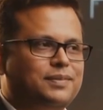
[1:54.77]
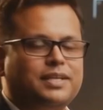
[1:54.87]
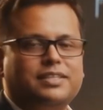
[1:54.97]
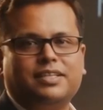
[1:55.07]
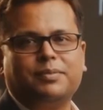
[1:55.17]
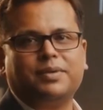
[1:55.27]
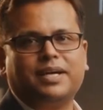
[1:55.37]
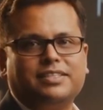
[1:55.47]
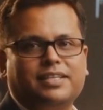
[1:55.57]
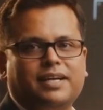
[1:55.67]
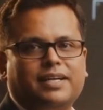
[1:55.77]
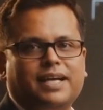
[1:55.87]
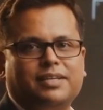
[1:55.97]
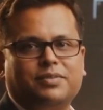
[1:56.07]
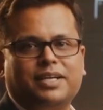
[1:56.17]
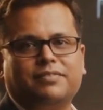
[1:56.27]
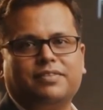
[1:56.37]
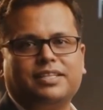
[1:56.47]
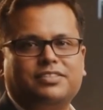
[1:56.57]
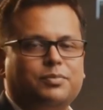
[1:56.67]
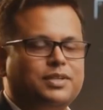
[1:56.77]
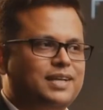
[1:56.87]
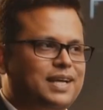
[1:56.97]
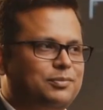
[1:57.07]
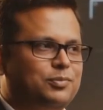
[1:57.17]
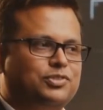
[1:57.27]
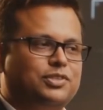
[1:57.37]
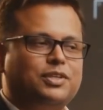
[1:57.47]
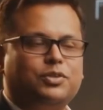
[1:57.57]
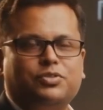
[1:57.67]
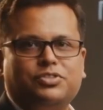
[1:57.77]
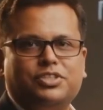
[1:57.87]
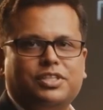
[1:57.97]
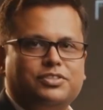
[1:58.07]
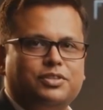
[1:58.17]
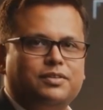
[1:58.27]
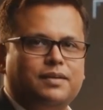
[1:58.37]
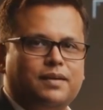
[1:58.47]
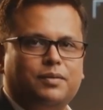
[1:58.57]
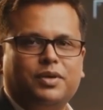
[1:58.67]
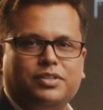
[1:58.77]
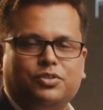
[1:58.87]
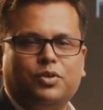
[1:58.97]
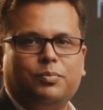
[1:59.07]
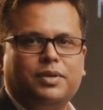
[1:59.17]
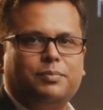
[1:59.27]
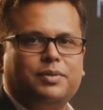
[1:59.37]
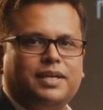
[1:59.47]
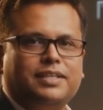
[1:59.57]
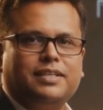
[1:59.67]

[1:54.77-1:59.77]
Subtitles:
REST APIs are lightweight, flexible, and mostly use JSON, while SOAP APIs